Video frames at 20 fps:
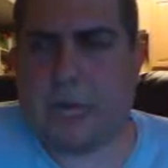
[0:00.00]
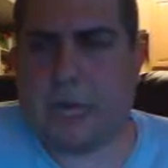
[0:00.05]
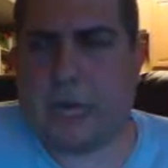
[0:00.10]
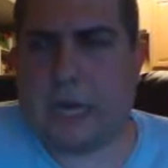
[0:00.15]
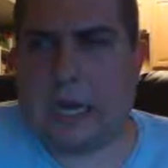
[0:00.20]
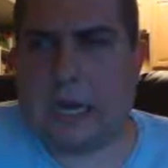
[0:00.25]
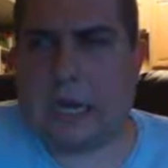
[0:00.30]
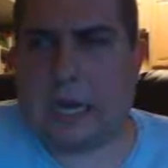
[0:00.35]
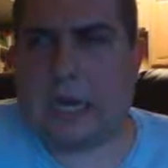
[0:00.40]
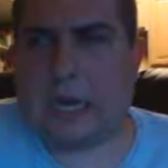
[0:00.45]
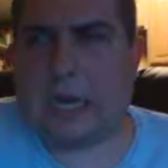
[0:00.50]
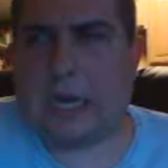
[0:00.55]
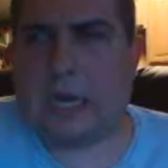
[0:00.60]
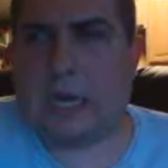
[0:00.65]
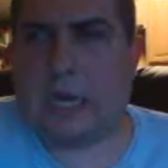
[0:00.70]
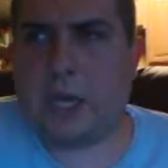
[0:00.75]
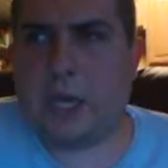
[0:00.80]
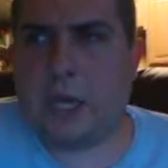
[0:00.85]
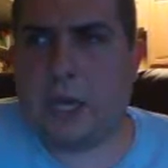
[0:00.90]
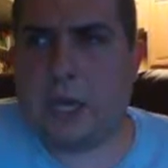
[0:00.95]

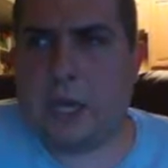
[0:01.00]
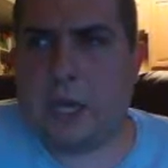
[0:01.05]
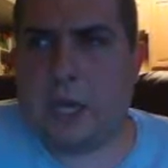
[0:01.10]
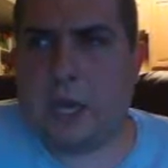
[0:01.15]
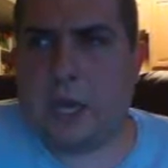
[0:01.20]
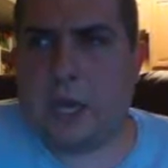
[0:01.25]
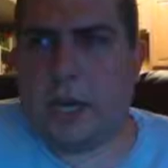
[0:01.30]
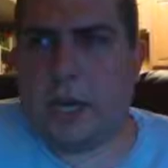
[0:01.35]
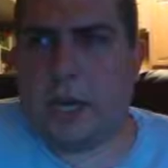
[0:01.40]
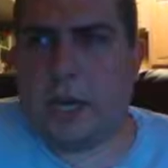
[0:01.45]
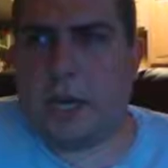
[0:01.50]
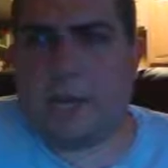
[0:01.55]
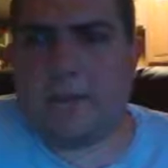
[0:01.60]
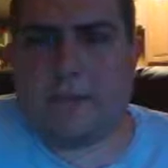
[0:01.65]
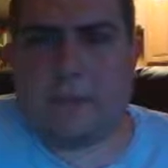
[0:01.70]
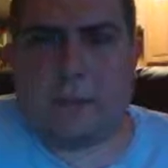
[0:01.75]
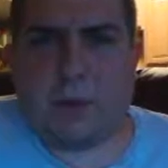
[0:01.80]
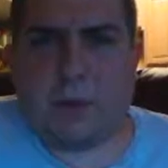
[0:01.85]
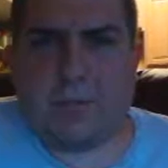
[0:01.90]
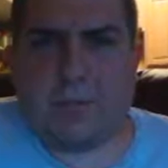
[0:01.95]
Uh, none
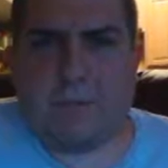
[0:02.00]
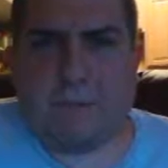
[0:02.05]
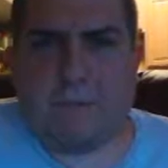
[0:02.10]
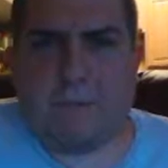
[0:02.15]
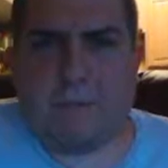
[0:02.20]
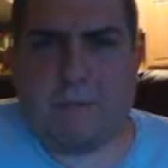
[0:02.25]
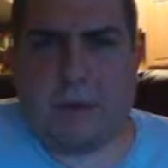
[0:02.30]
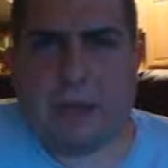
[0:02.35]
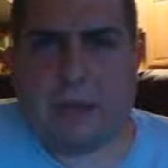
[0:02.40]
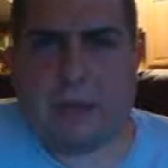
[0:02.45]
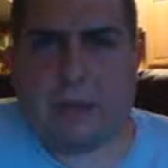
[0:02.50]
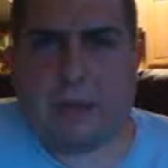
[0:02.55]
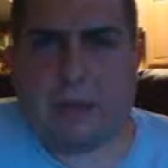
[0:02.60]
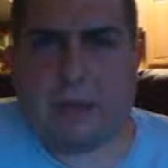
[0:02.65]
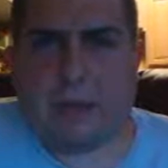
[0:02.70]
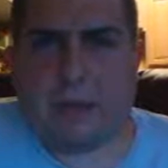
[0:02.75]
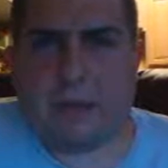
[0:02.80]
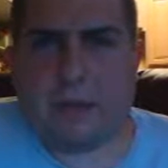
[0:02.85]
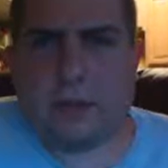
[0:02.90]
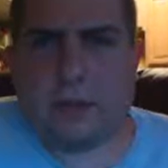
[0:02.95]
of them really felt